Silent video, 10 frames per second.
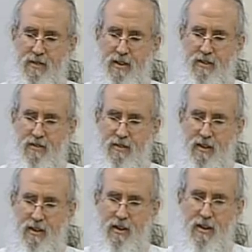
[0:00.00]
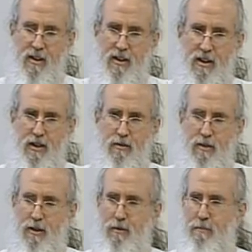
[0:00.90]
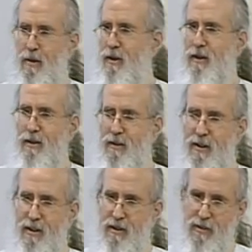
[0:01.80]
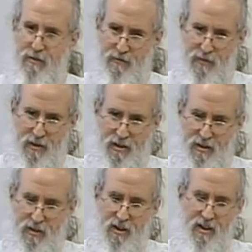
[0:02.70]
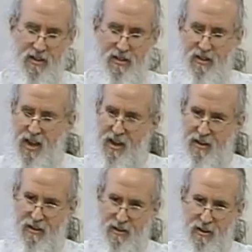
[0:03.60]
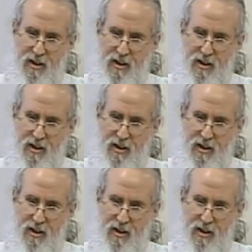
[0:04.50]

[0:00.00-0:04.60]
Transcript: and its uh, cute little purr and all the, the you know the, the tail and